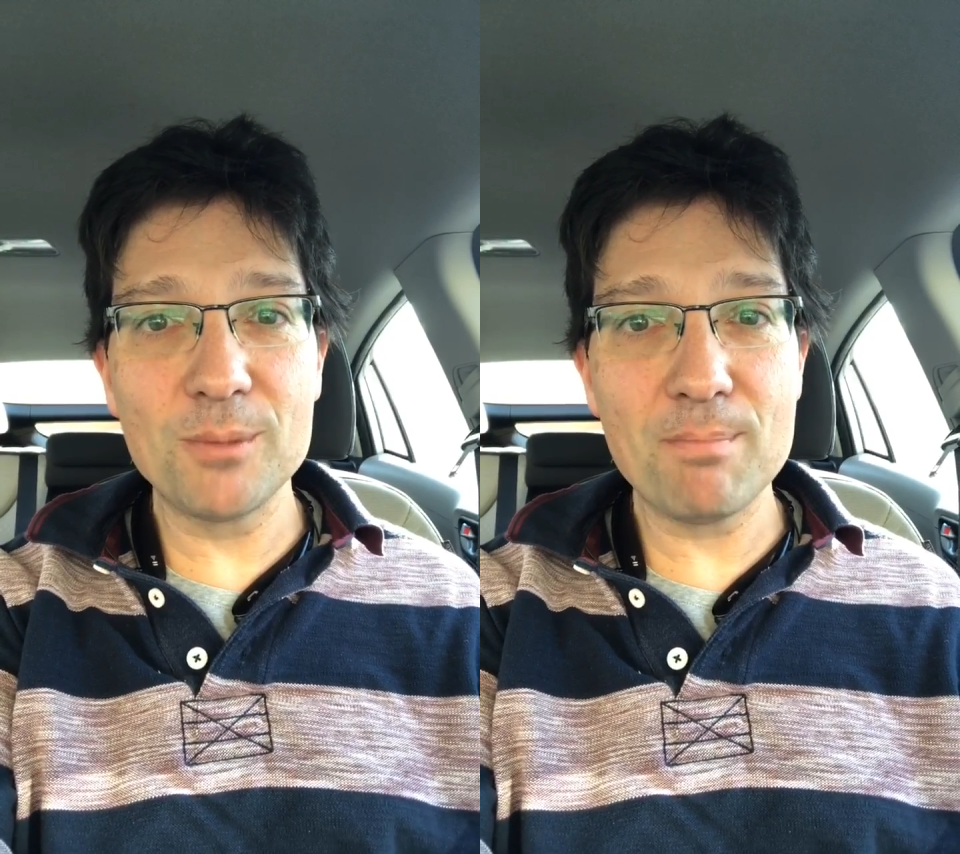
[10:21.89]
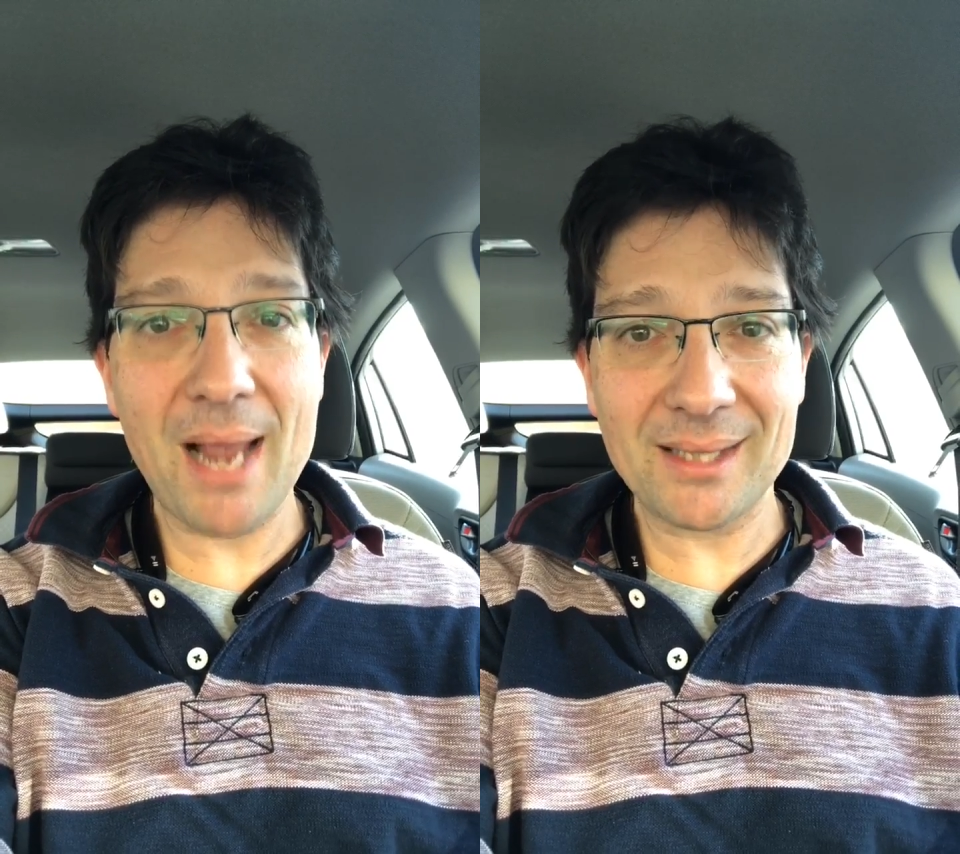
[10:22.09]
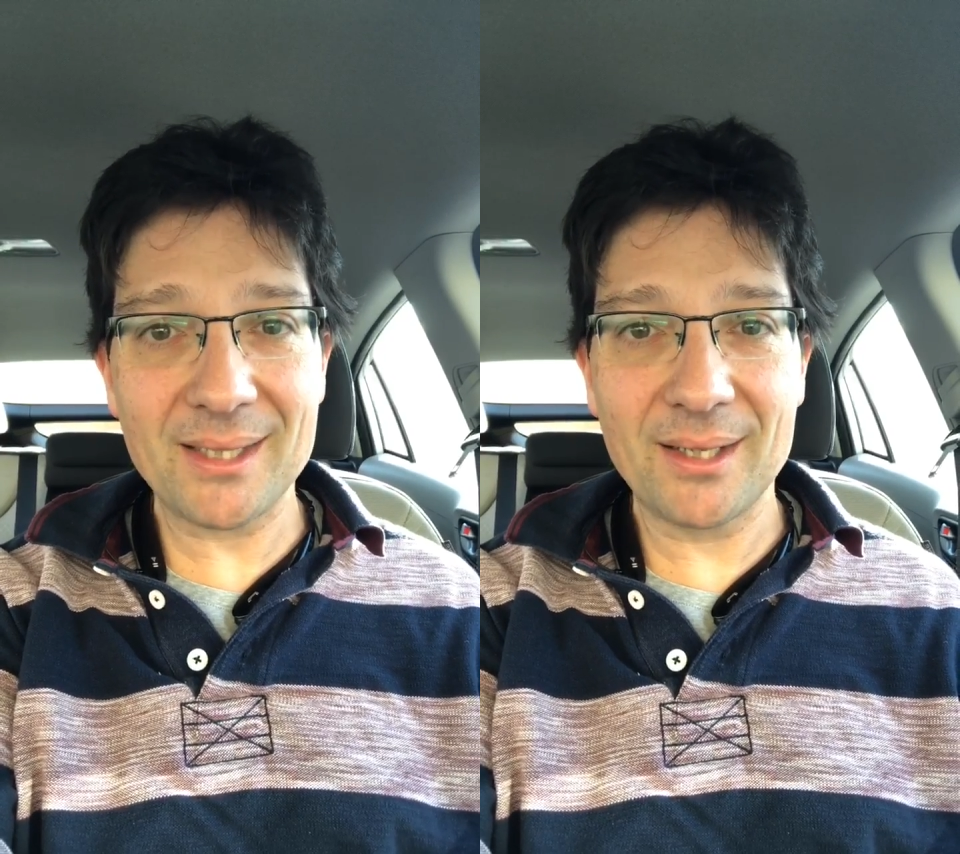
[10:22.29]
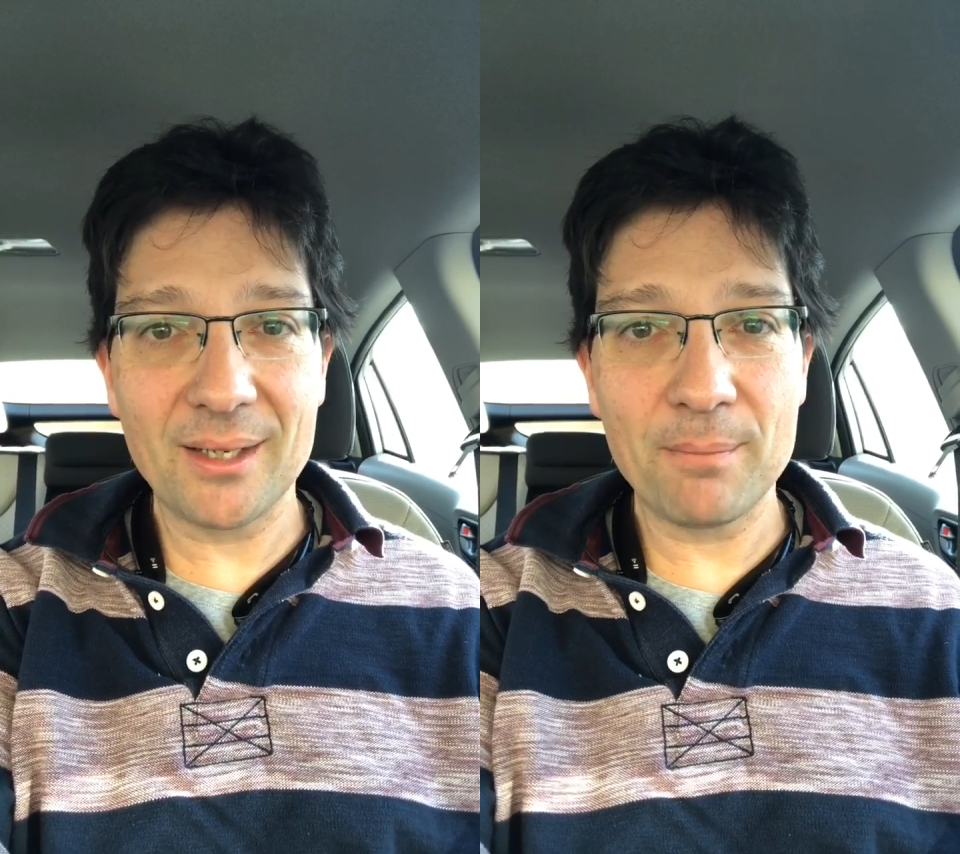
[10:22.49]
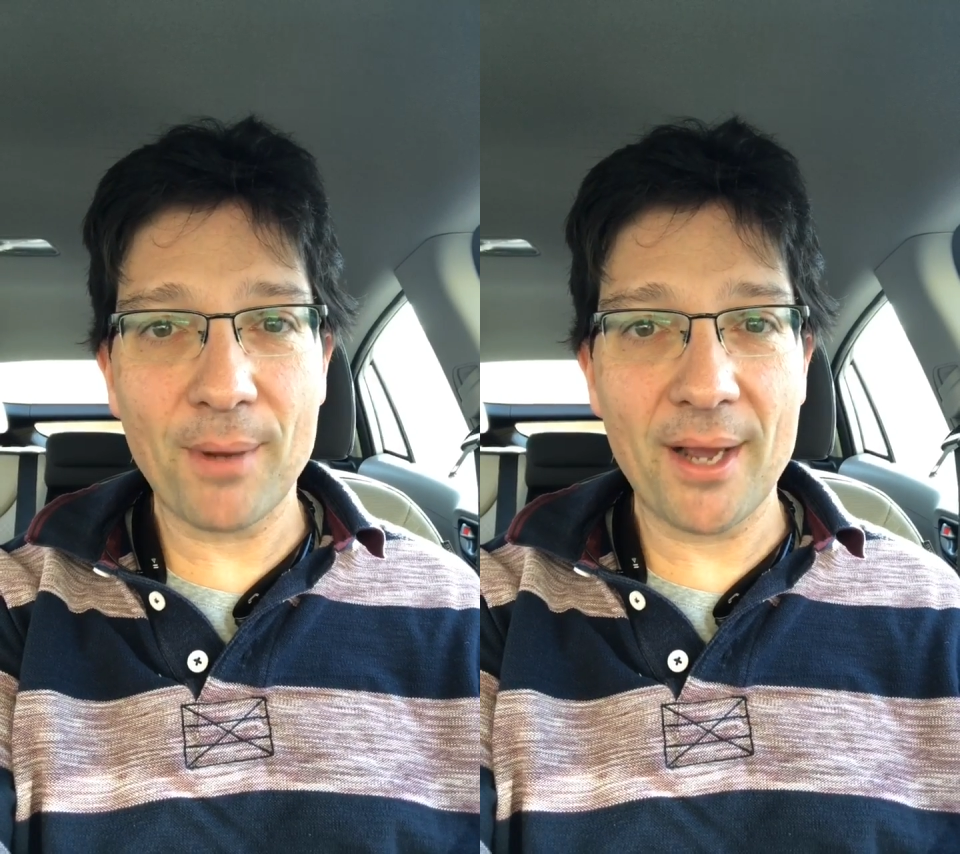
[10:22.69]
was
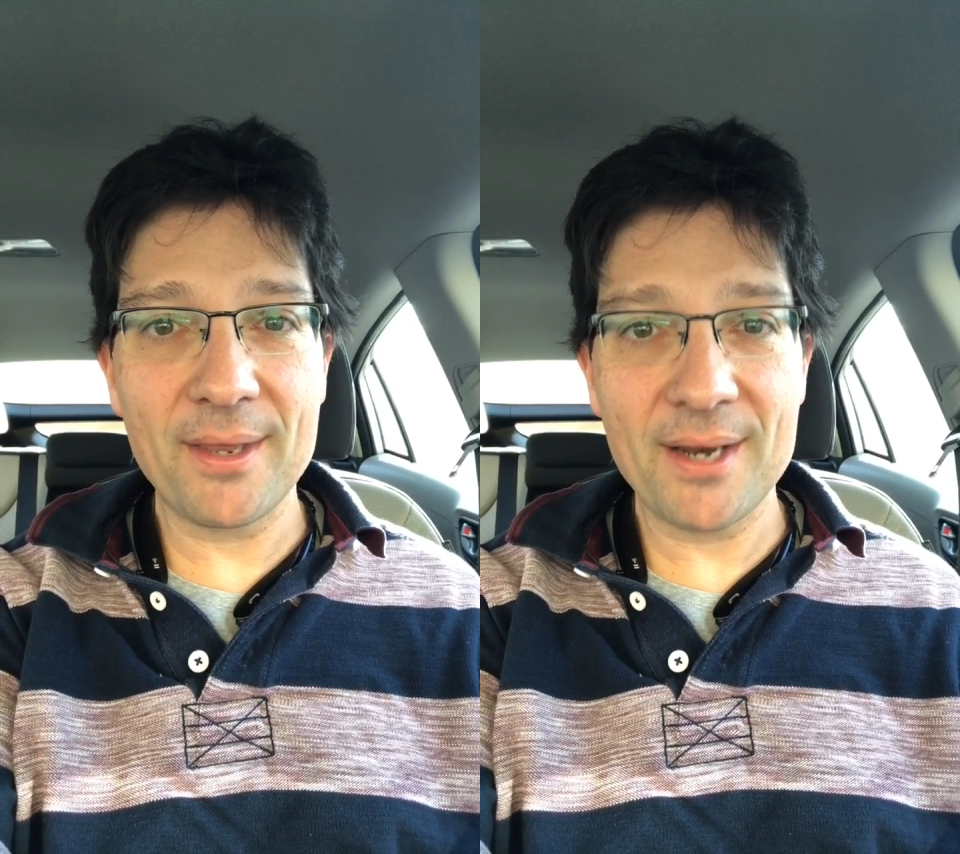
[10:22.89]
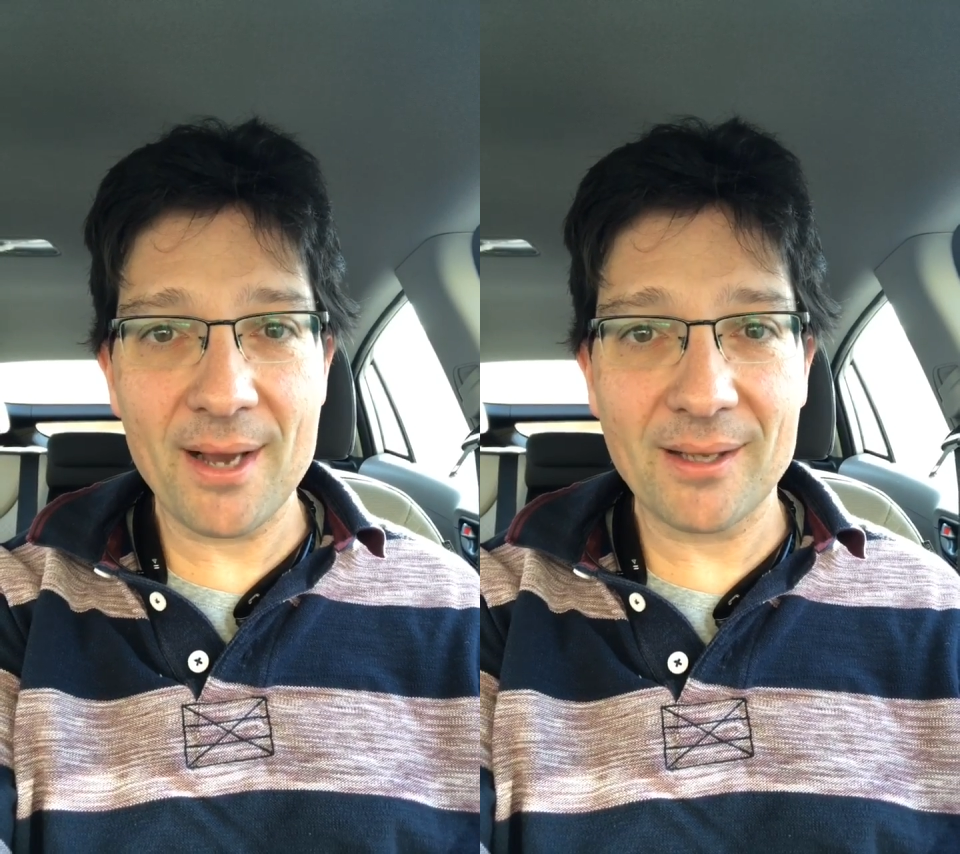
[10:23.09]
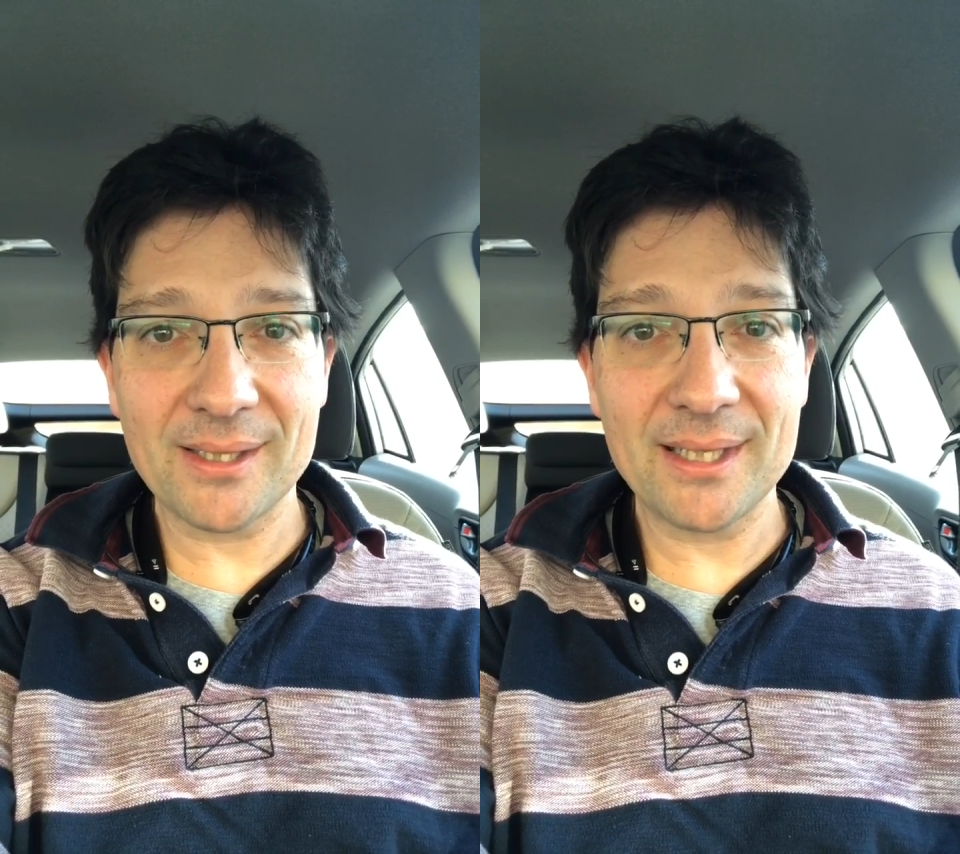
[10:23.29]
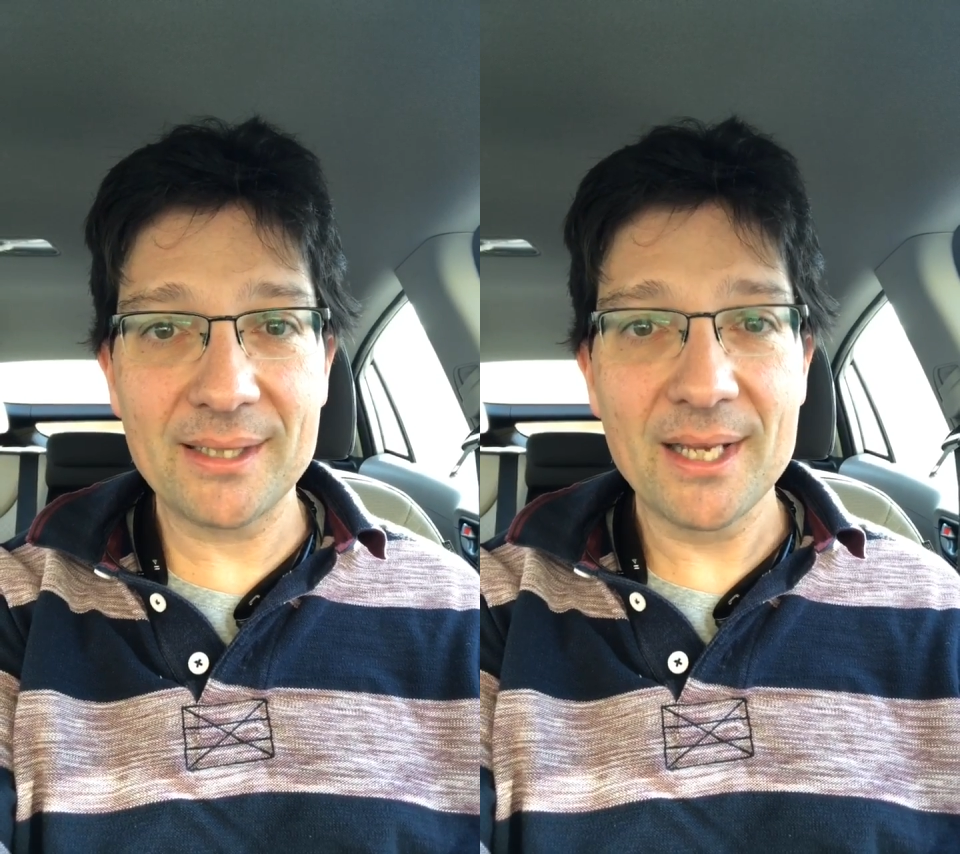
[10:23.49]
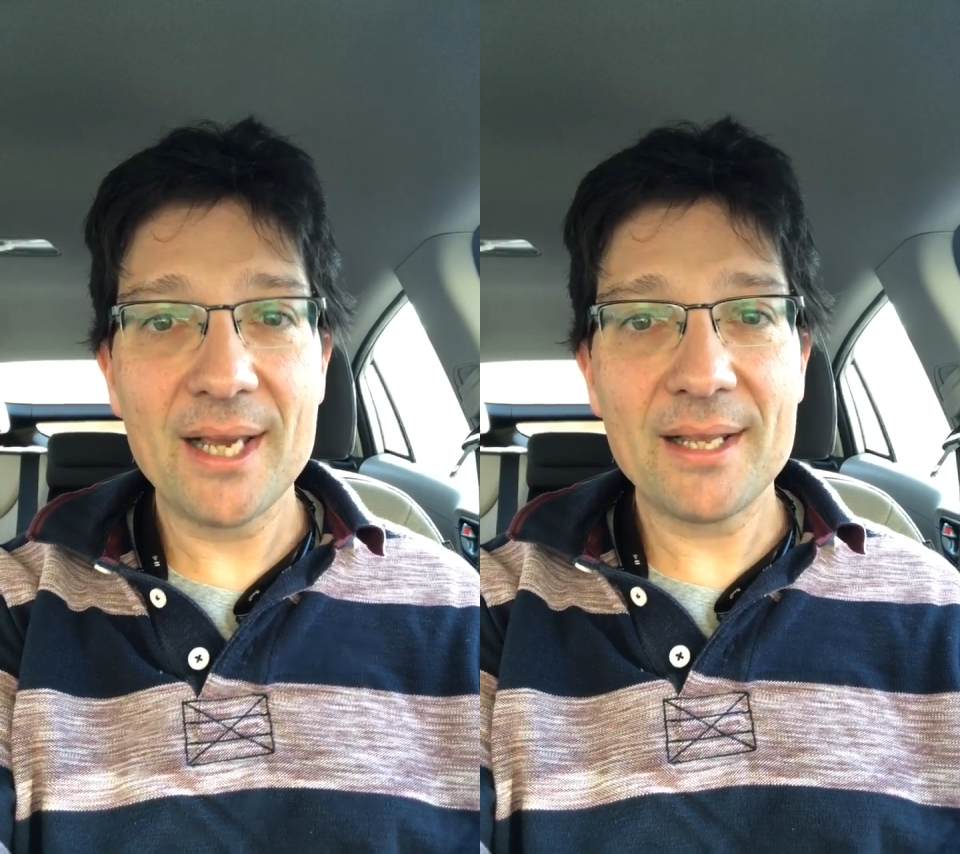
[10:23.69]
massacred by the
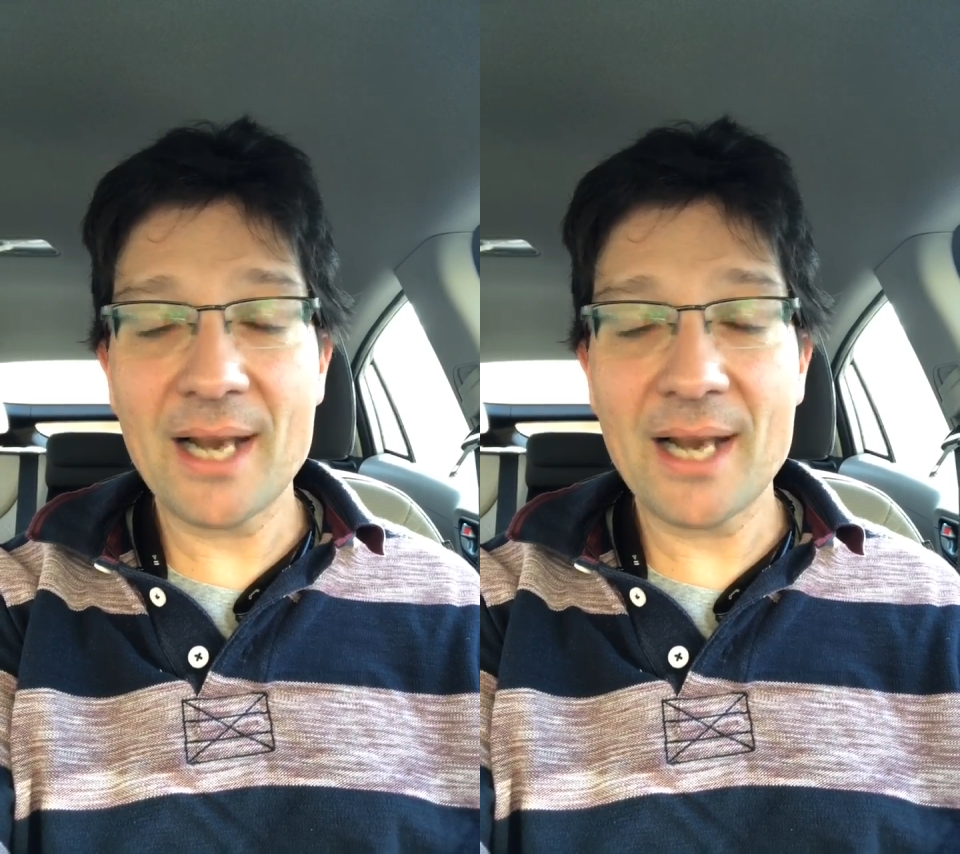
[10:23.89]
Nazis